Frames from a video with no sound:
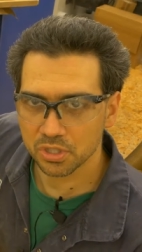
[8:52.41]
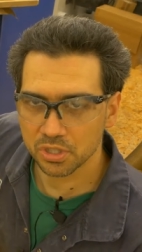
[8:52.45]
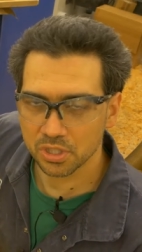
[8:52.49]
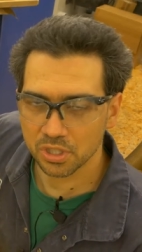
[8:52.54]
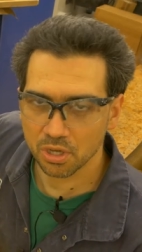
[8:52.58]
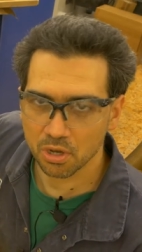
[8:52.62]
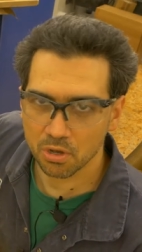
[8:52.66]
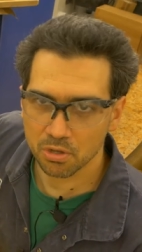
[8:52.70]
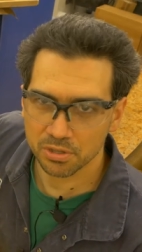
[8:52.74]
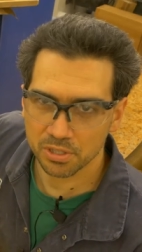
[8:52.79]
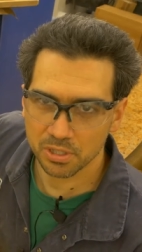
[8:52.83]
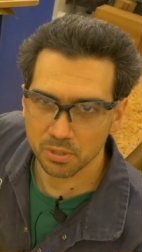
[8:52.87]

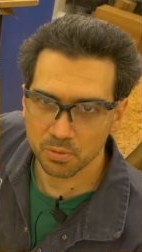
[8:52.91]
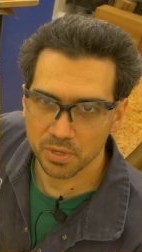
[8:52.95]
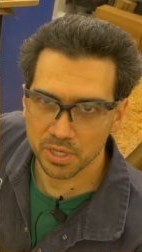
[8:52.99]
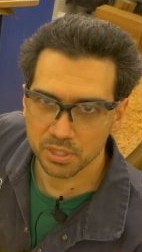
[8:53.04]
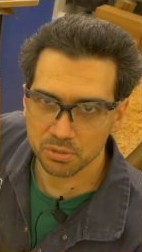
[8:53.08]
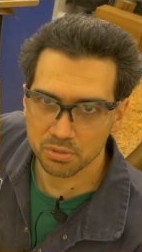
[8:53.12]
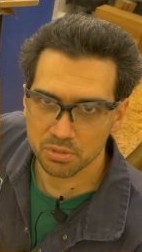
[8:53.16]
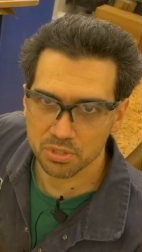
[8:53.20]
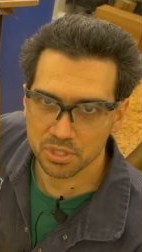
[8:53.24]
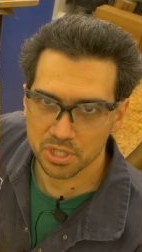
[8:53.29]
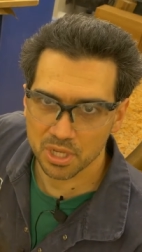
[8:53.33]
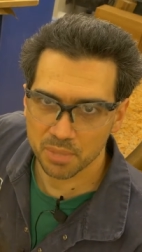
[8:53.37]
the only way
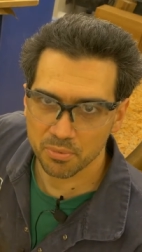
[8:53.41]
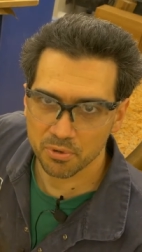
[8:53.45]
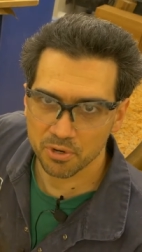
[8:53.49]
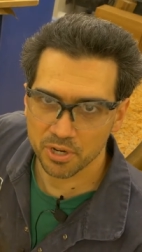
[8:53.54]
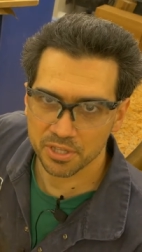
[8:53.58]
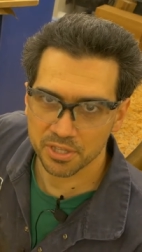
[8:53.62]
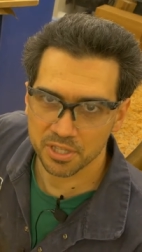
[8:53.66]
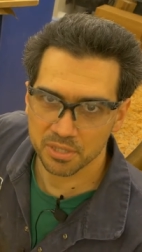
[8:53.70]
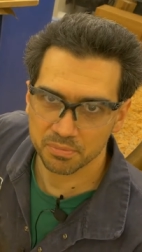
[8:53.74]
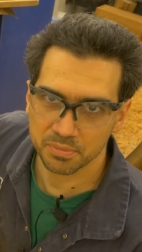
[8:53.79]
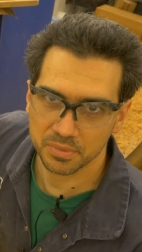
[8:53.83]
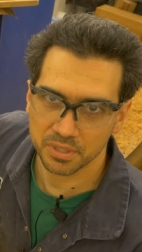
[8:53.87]
to
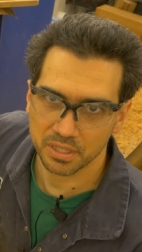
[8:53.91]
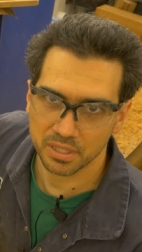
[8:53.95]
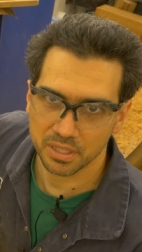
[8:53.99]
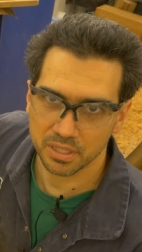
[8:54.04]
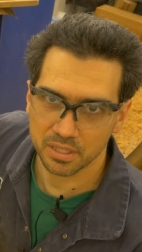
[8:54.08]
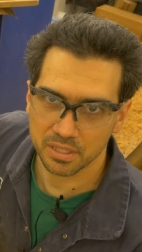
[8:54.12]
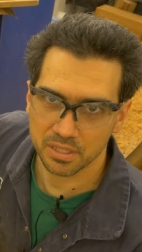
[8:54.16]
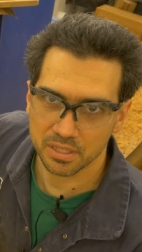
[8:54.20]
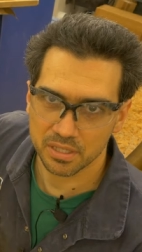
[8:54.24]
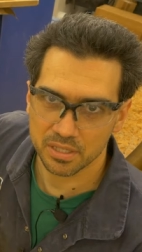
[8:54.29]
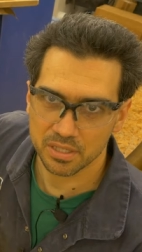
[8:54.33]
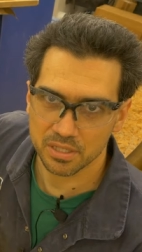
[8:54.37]
separate them
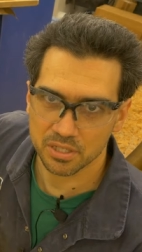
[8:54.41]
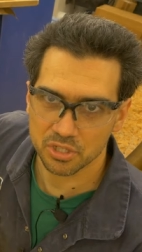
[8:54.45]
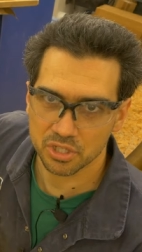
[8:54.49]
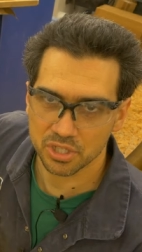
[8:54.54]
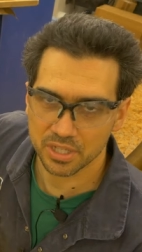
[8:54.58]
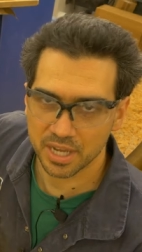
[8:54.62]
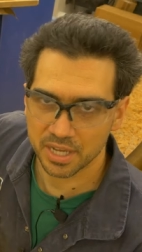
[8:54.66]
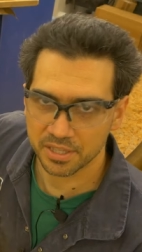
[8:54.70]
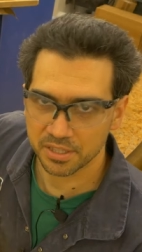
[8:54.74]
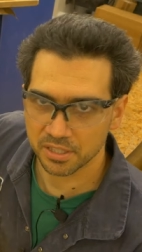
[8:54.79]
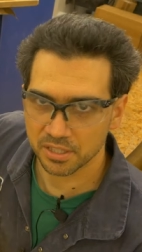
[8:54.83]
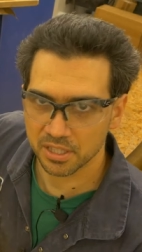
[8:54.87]
is
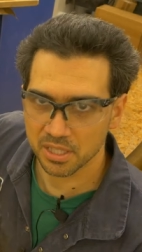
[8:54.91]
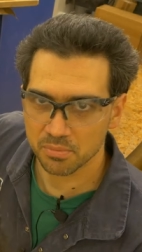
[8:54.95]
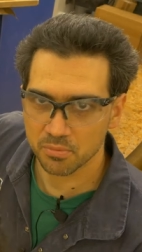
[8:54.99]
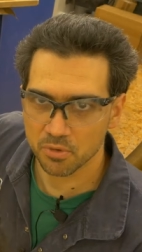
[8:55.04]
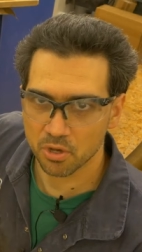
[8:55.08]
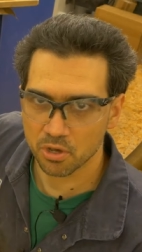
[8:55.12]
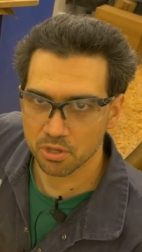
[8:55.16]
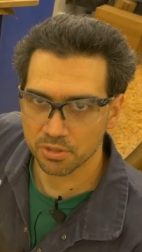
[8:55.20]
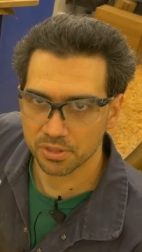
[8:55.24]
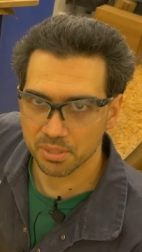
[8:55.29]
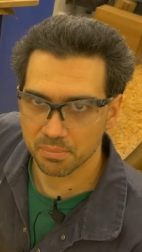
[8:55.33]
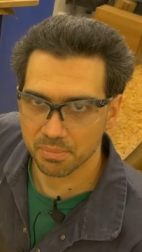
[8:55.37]
cutting them
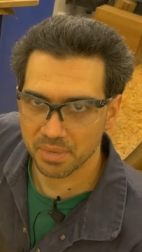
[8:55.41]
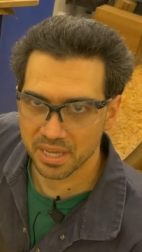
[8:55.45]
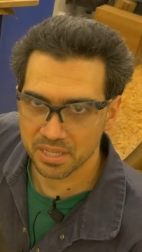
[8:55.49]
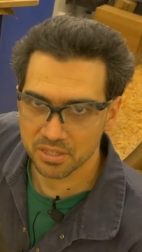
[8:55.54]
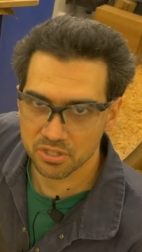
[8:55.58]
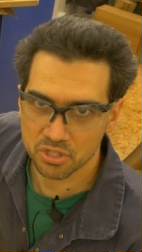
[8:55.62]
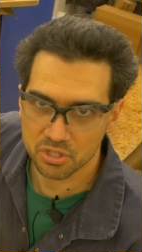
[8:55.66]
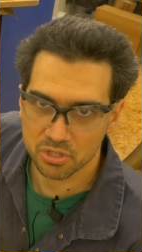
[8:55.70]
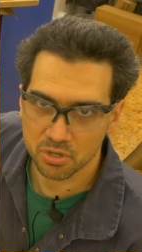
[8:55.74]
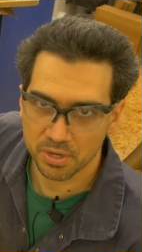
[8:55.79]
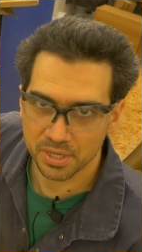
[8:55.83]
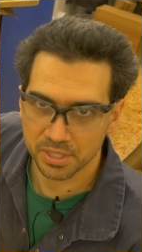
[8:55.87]
on the
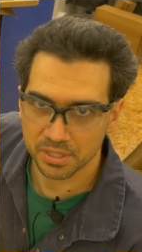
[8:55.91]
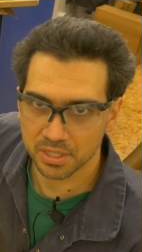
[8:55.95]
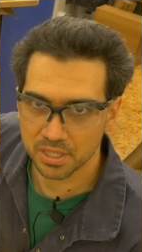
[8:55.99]
bandsaw,